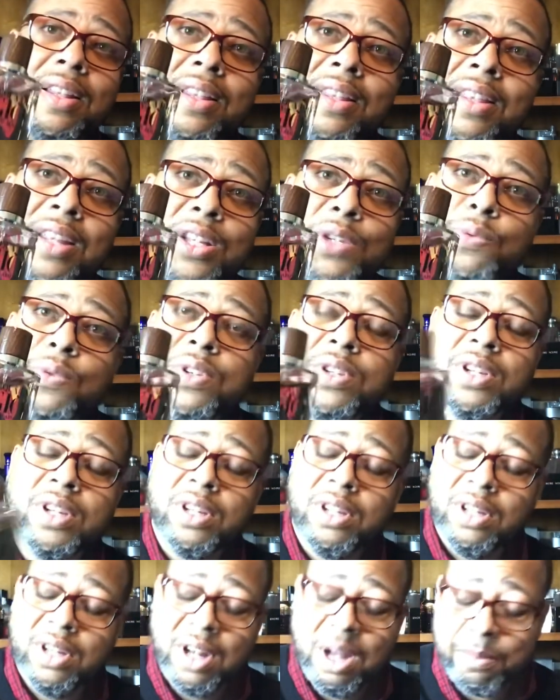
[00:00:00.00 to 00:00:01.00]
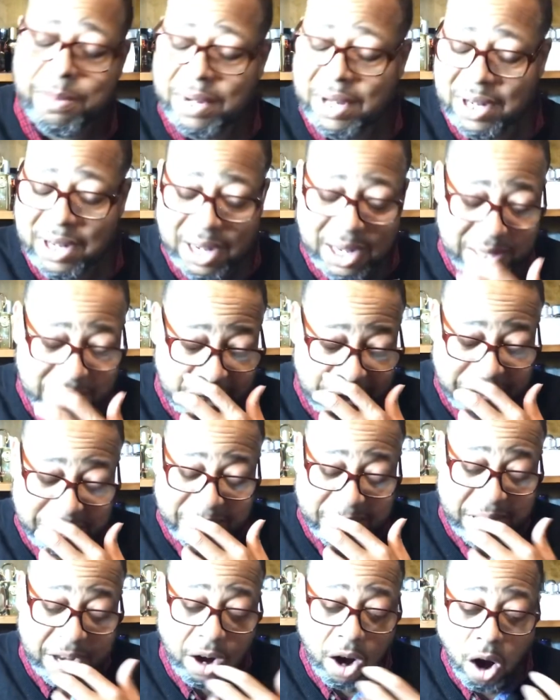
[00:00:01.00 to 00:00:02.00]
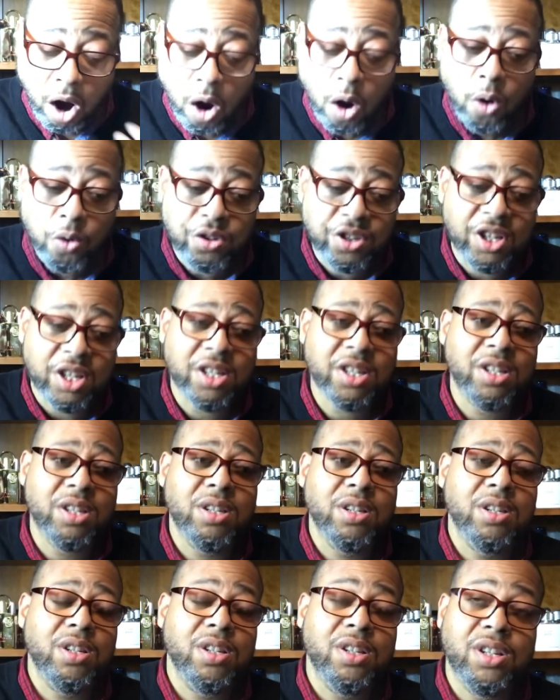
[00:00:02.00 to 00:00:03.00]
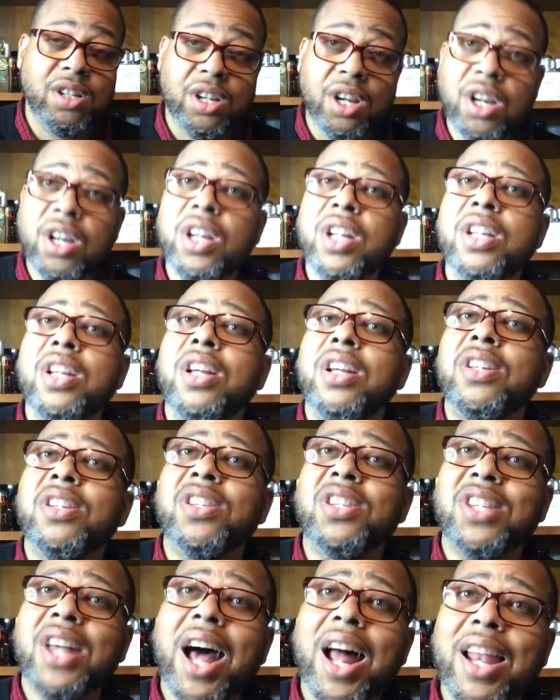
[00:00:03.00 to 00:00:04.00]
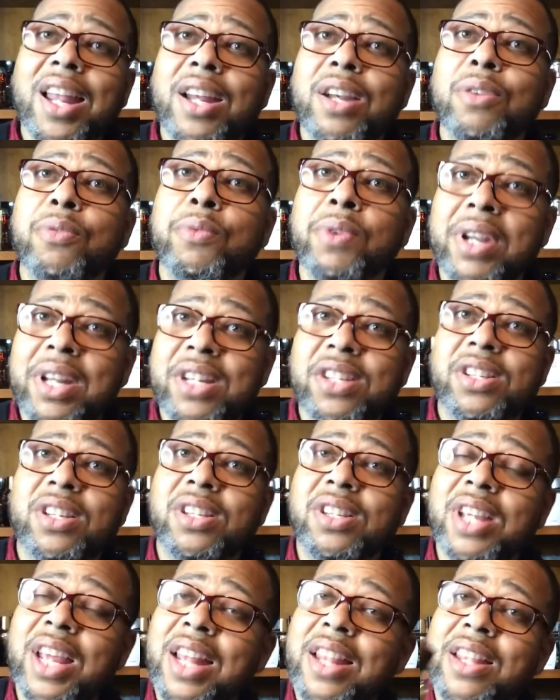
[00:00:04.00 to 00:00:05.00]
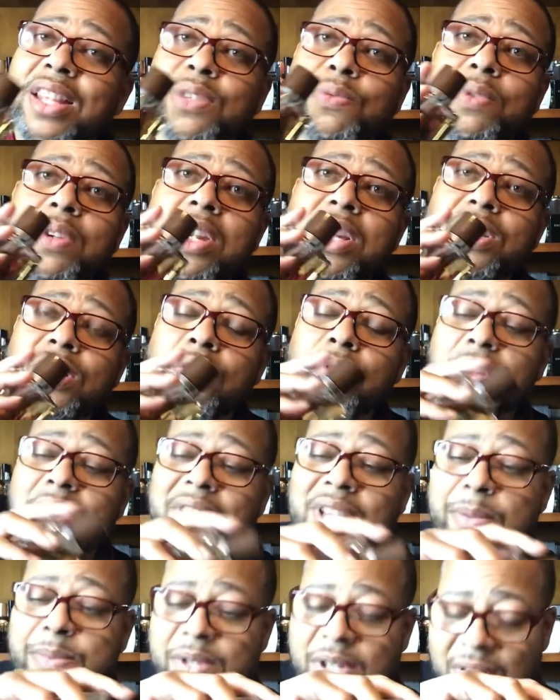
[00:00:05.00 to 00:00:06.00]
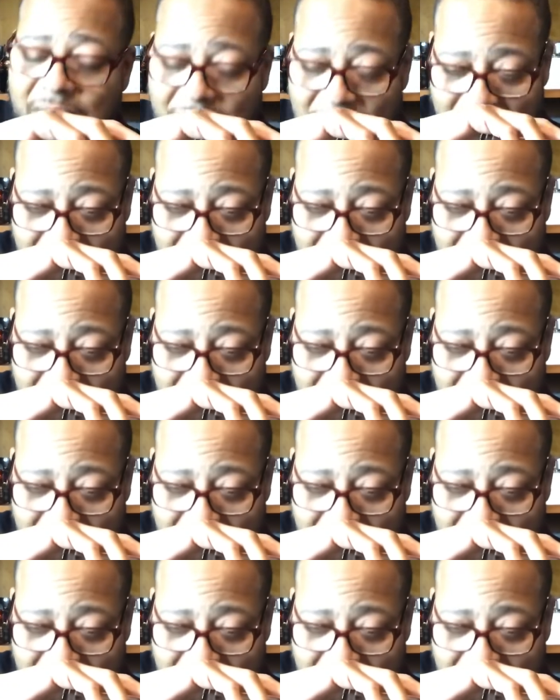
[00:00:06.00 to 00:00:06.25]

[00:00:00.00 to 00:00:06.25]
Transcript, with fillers: This one's good. I mean, they're, they're all just good, solid releases. And this one is no exception.